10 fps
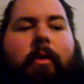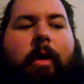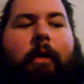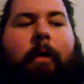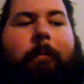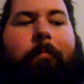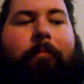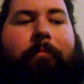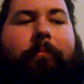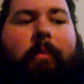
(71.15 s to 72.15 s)
Um,
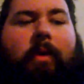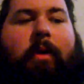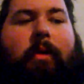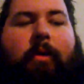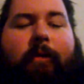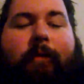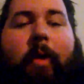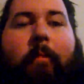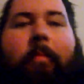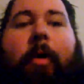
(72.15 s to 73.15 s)
the
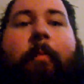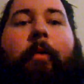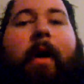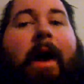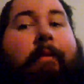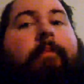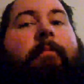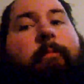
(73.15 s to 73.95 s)
front bumper, I